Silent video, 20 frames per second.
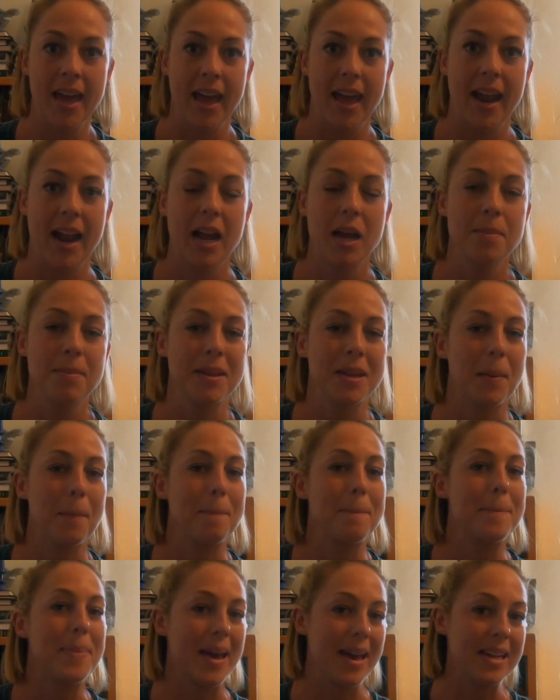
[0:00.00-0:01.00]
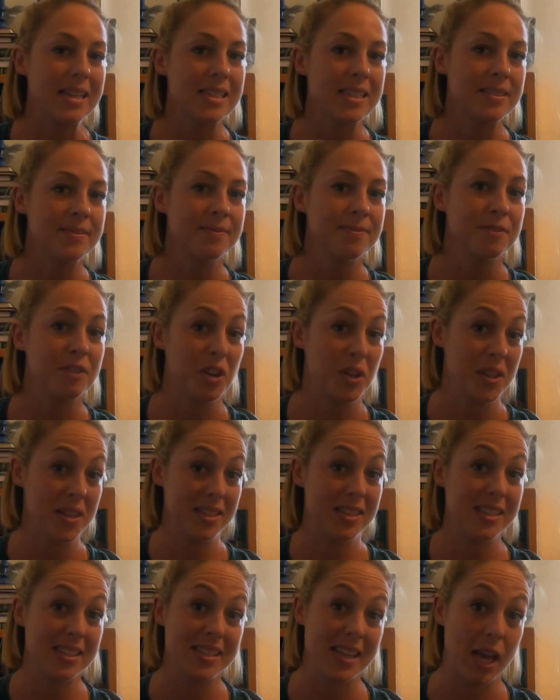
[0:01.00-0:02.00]
And I'm going to bet for the
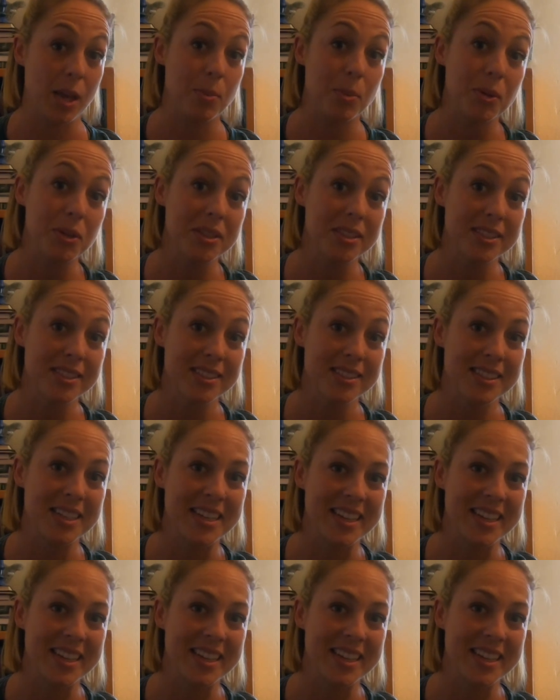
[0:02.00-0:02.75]
disciples